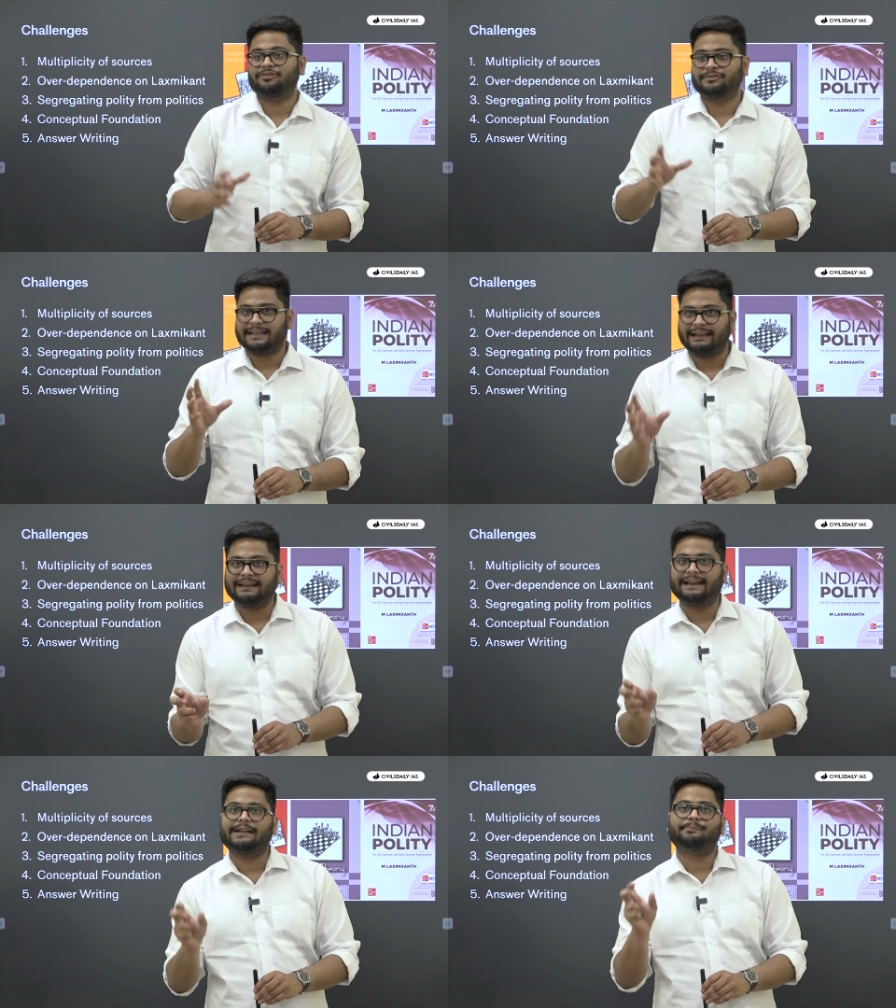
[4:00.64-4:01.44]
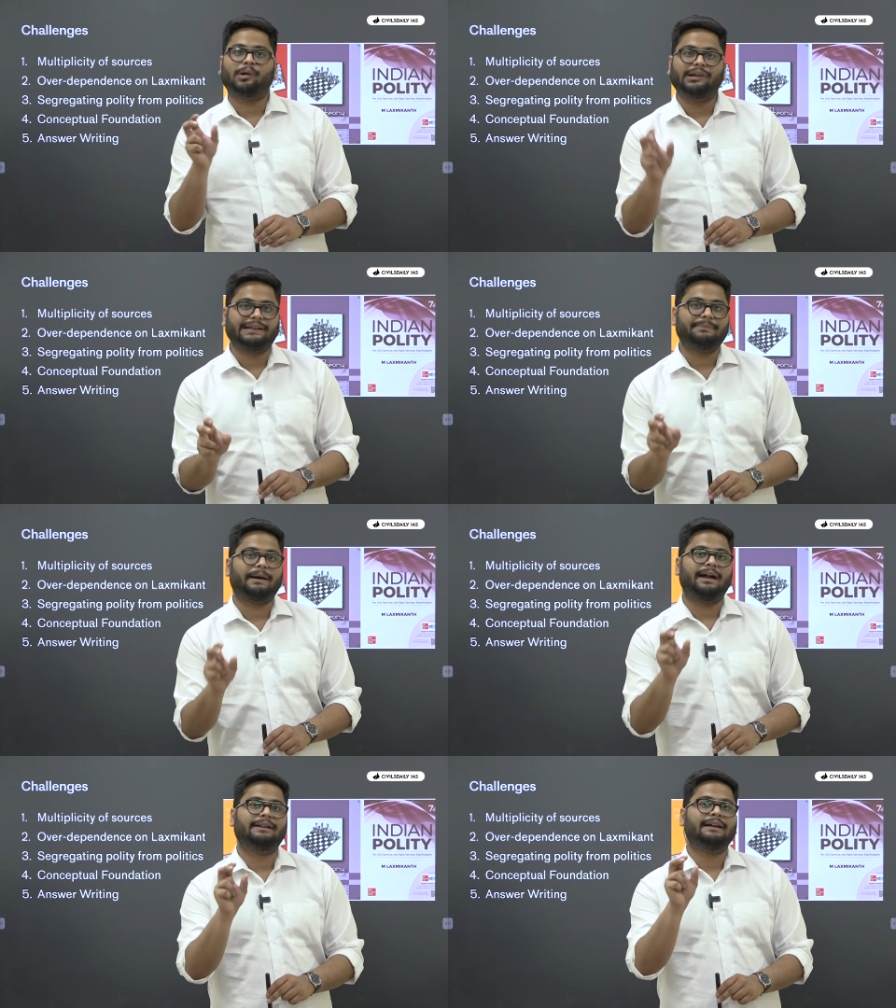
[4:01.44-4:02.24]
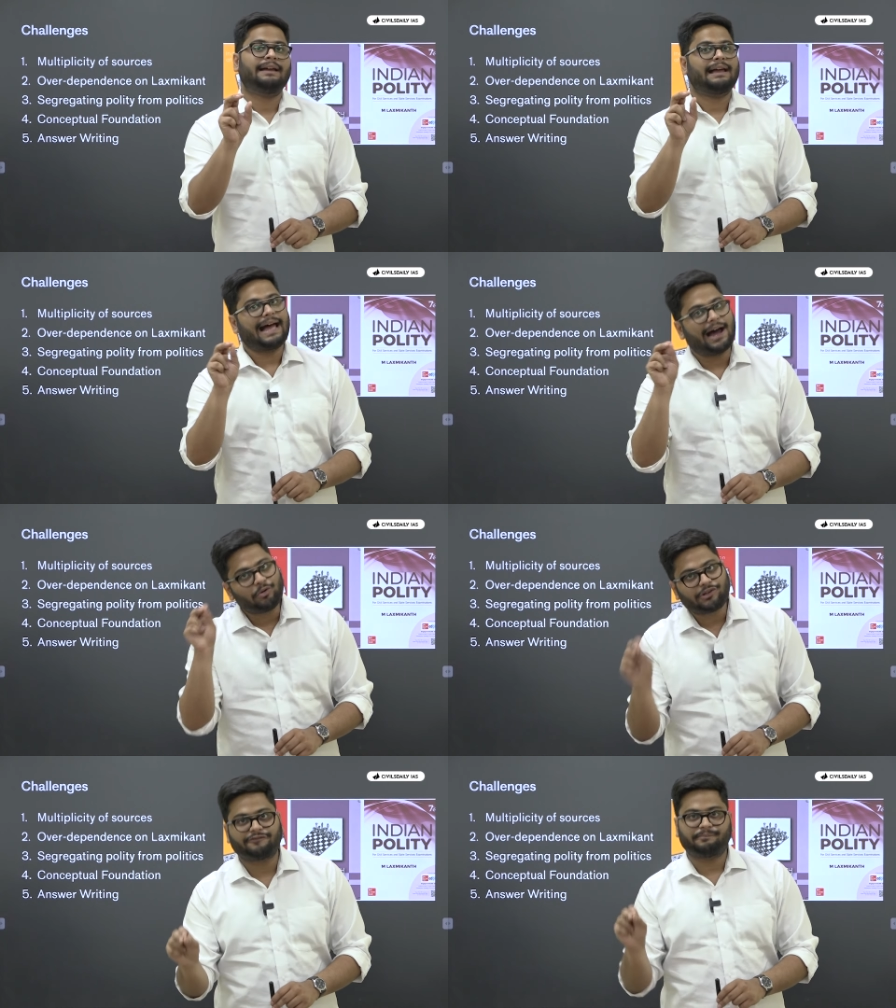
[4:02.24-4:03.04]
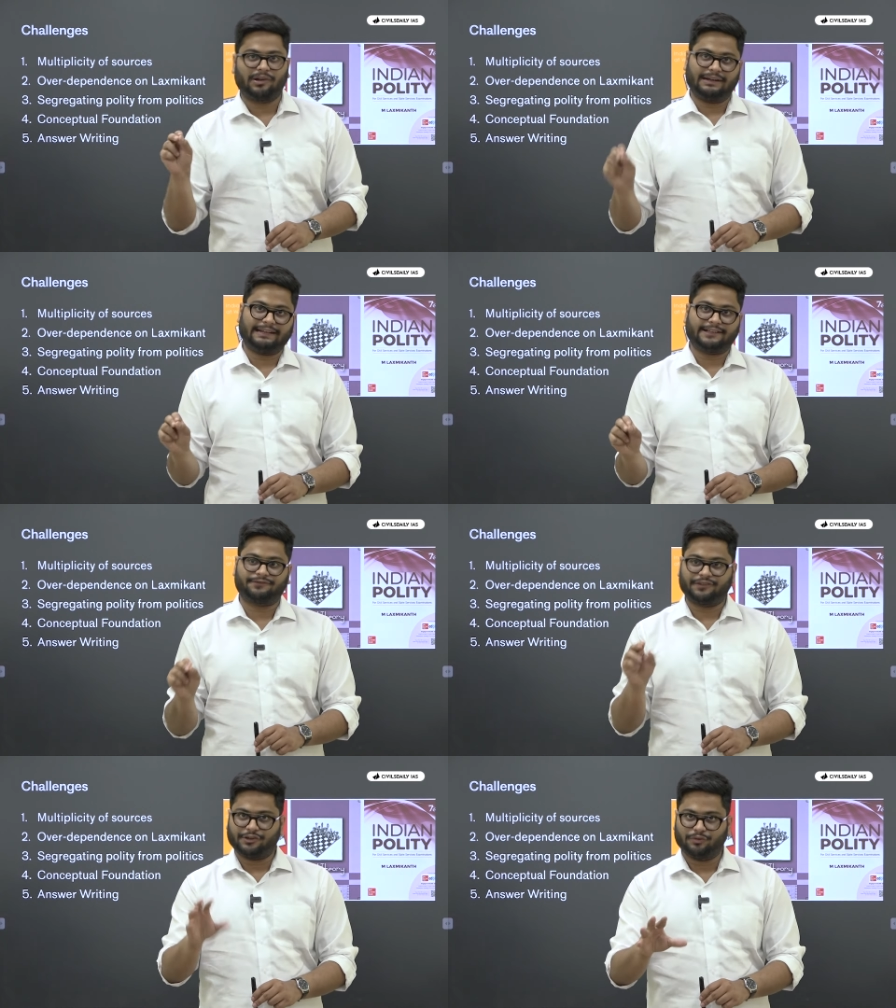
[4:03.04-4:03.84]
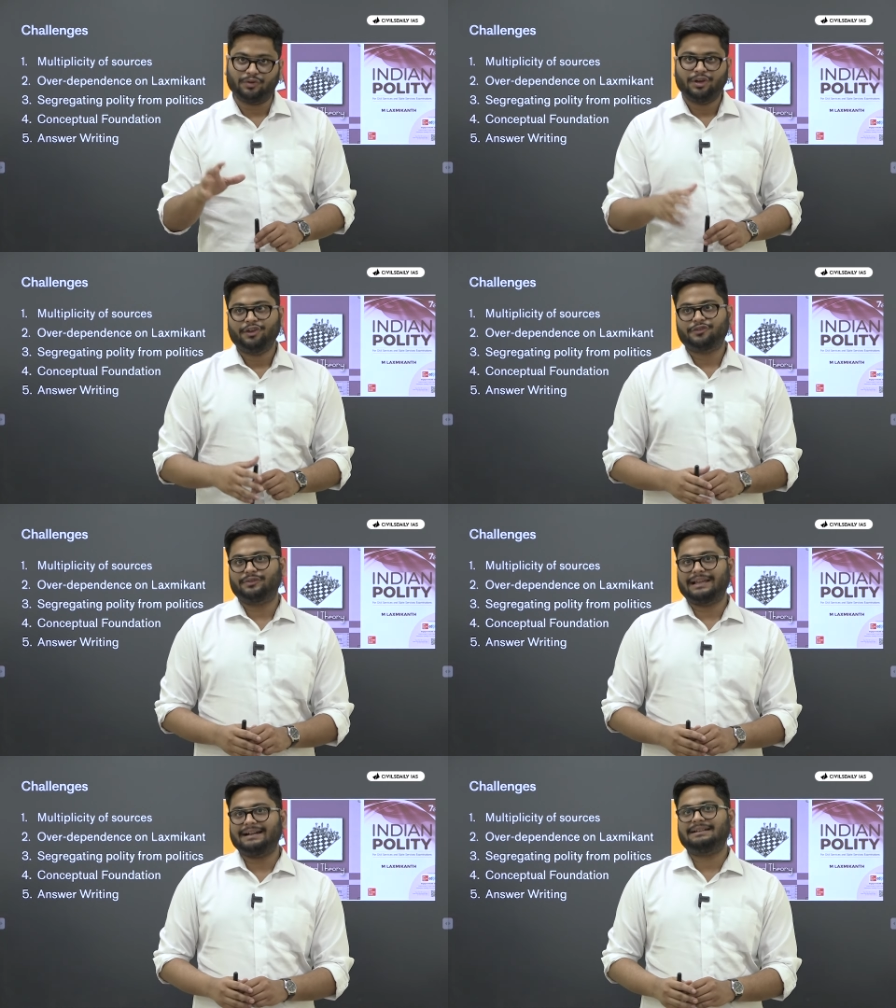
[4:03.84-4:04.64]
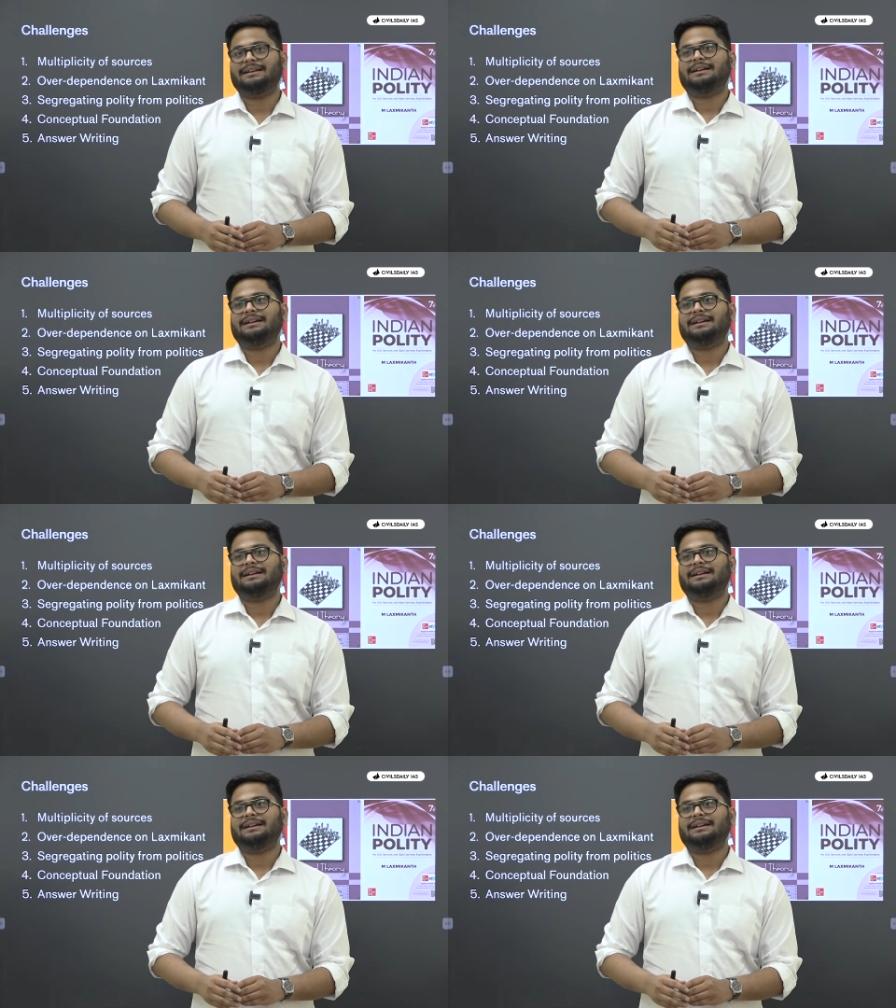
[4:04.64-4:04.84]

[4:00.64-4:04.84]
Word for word: to segregate polity part out of politics for you so that,